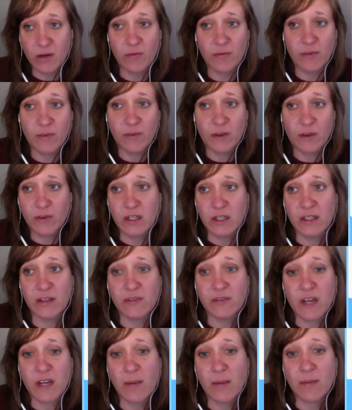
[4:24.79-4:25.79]
feel free to
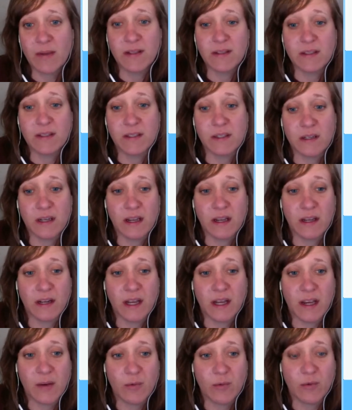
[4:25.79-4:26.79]
leave comments, and
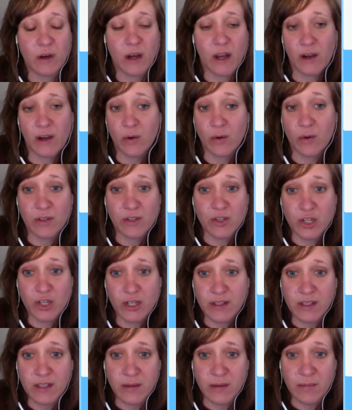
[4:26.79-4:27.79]
I always
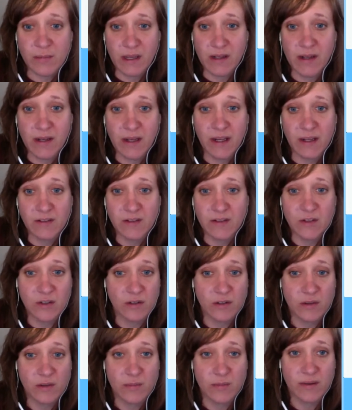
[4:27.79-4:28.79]
check them and
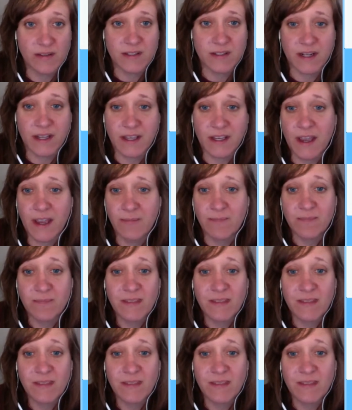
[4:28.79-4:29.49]
answer the best that I can.